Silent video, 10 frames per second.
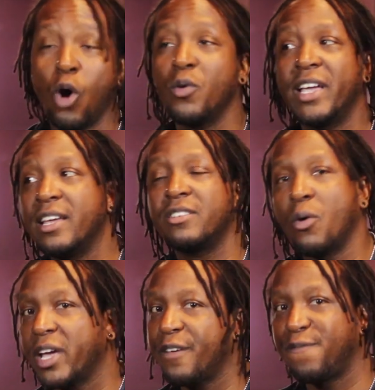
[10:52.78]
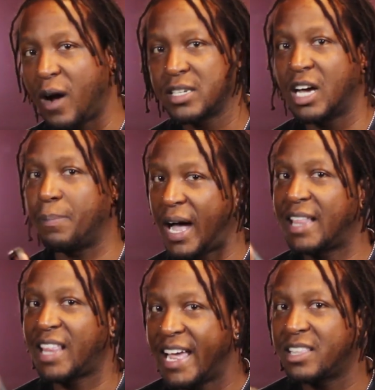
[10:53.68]
Don't get it fucked up.
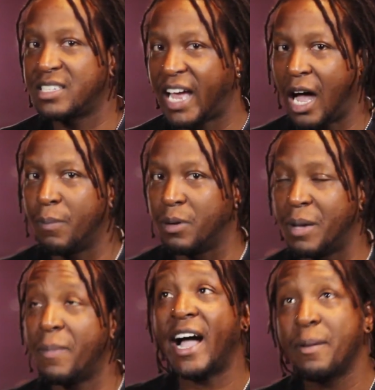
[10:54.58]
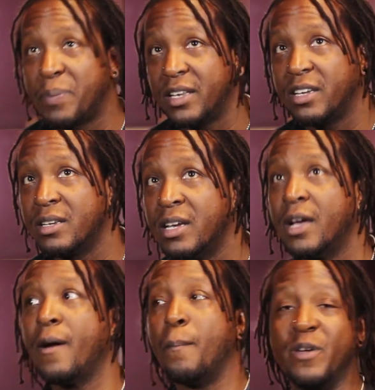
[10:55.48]
I like this album. In my opinion,
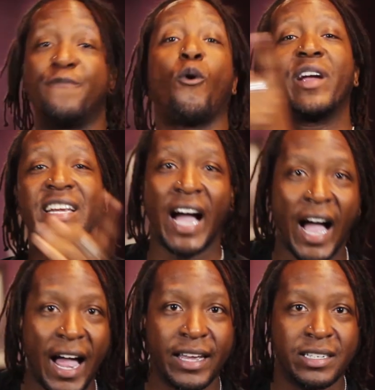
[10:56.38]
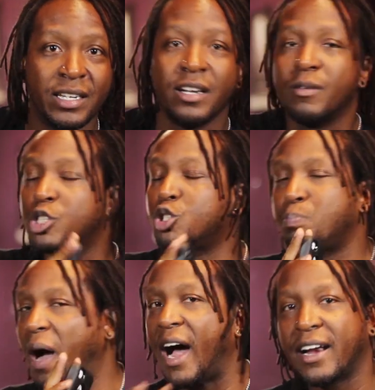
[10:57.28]
before he died,
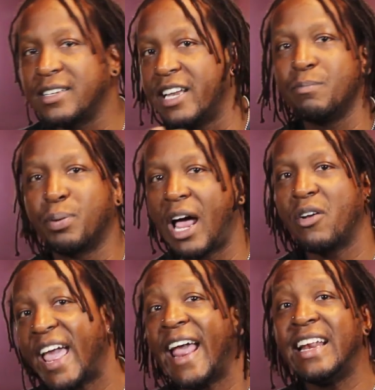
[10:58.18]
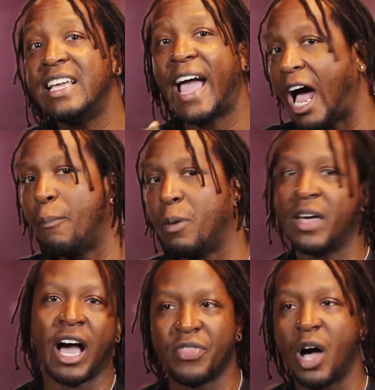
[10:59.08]
Pac didn't put out any album
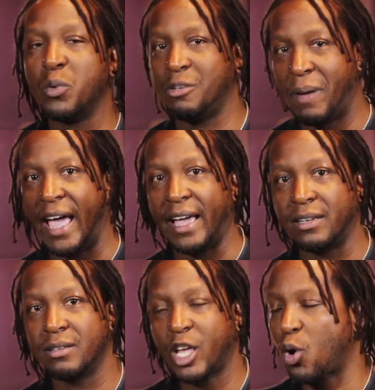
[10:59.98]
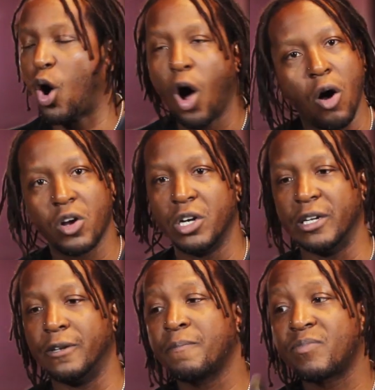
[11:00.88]
that I thought was bad. Right. They were all good.